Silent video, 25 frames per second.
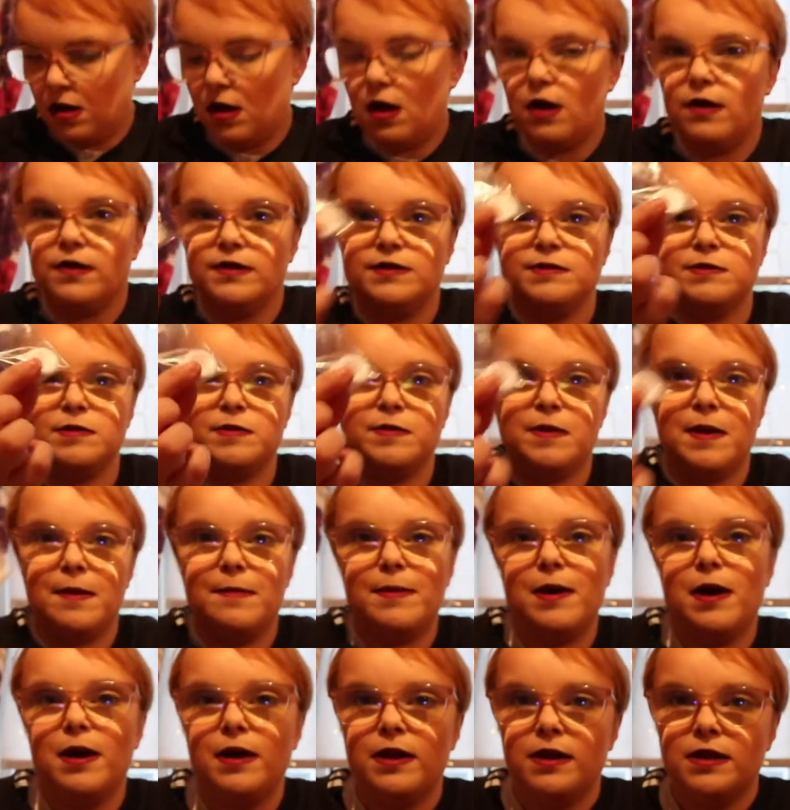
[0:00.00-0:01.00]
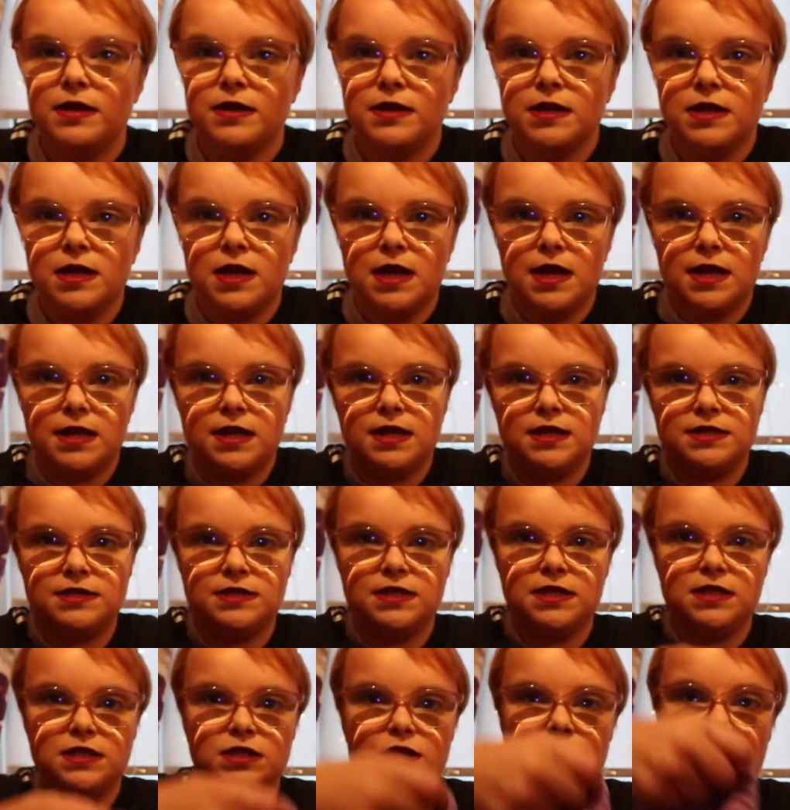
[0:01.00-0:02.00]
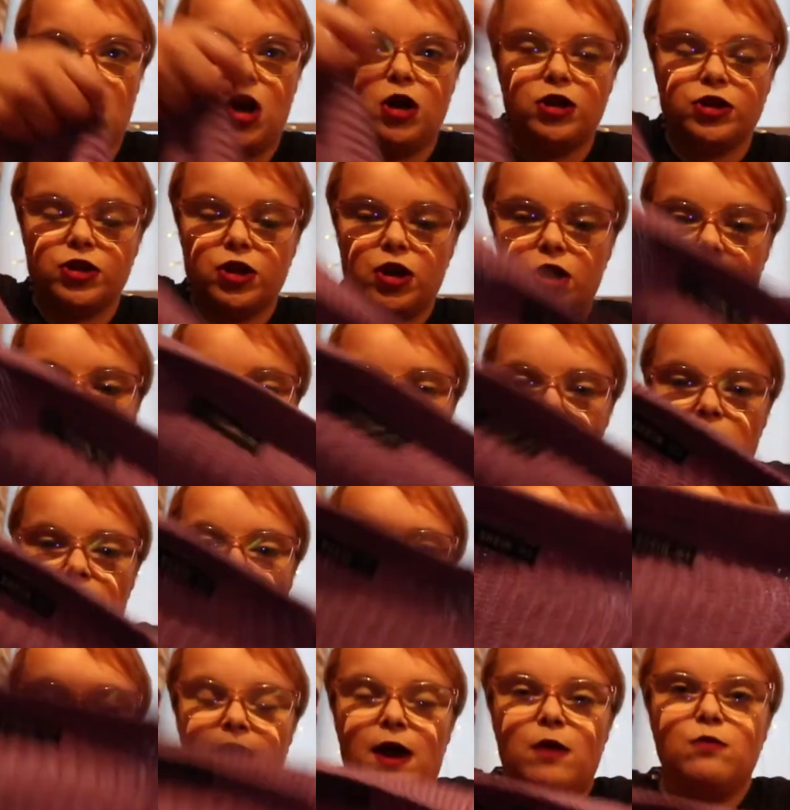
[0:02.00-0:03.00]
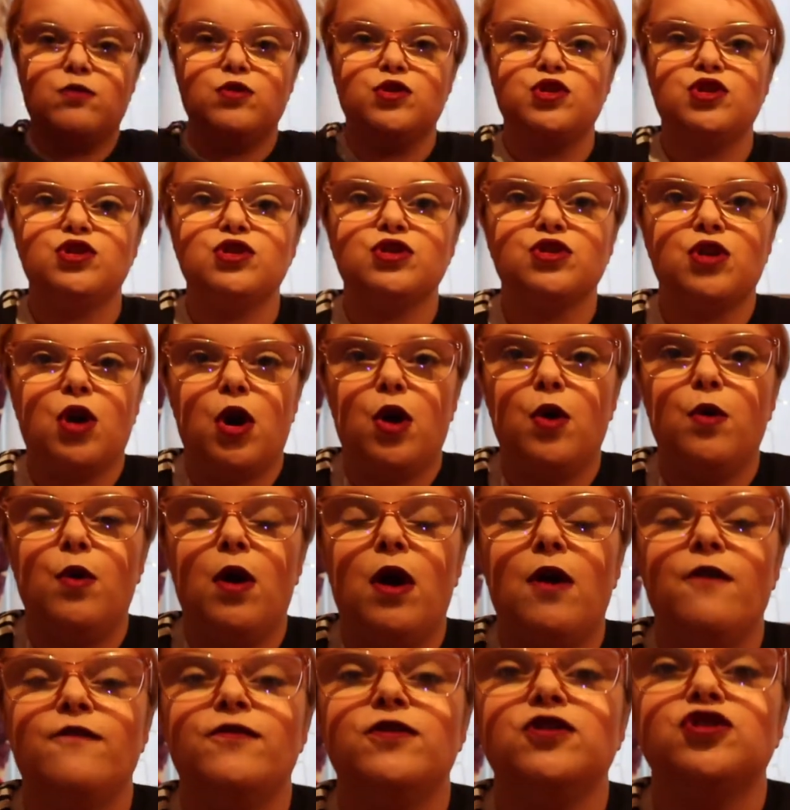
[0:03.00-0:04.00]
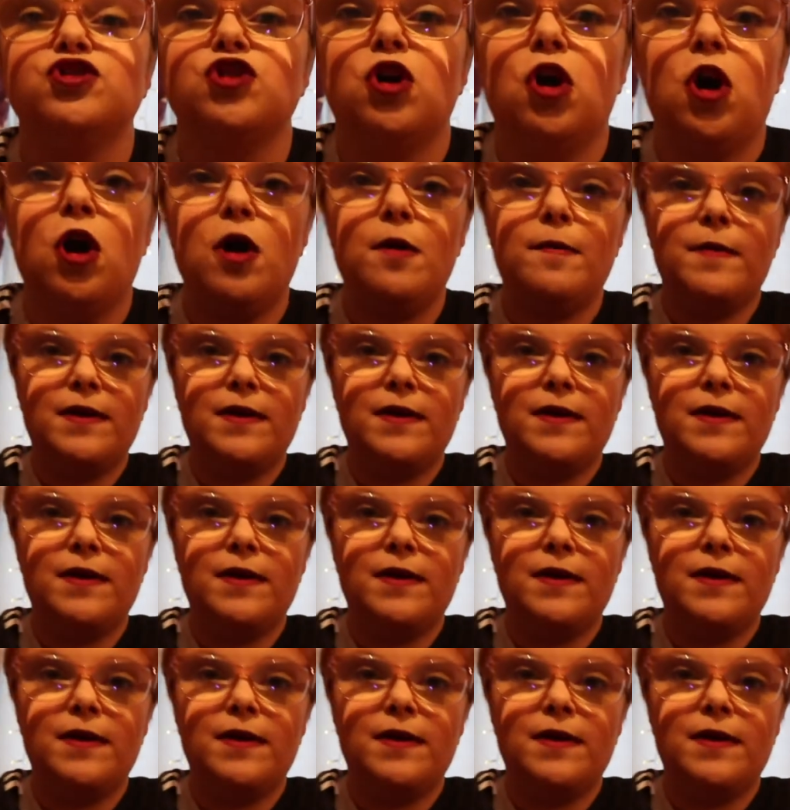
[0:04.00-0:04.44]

that's his spare button, knitted cardigan that would just go over the top.